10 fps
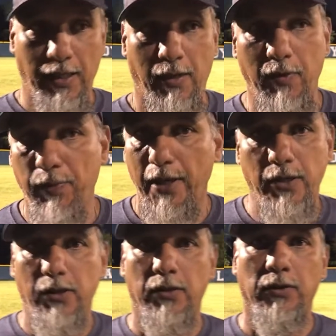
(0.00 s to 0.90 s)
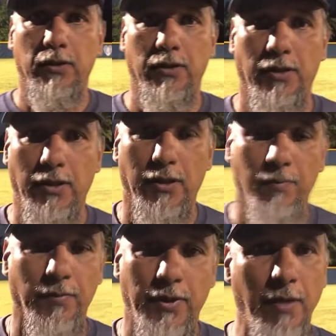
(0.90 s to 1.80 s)
we played good.
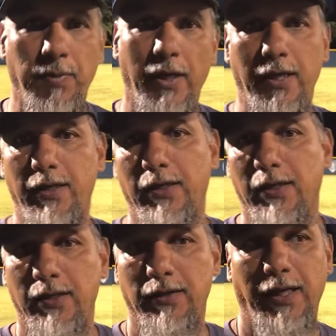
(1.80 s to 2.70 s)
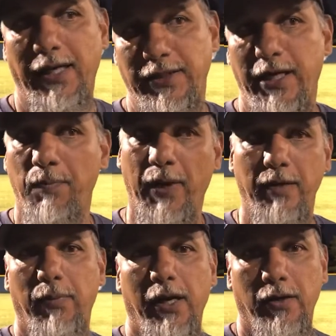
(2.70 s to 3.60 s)
Um, they played. Uh, I can say they
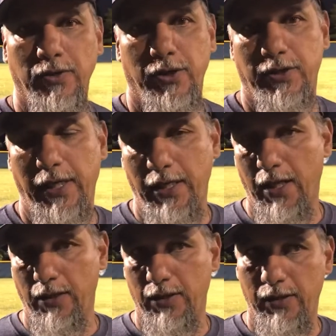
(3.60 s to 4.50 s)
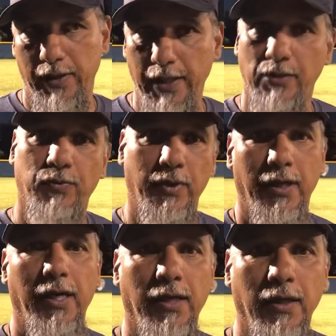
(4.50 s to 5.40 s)
played better. Just they got the hits when
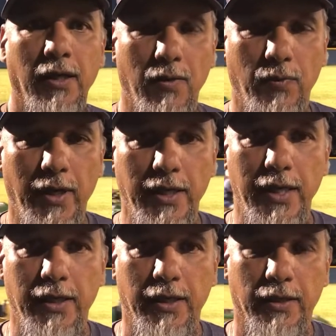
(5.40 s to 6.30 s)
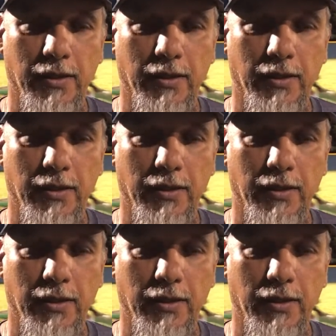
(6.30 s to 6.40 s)
they when they needed it.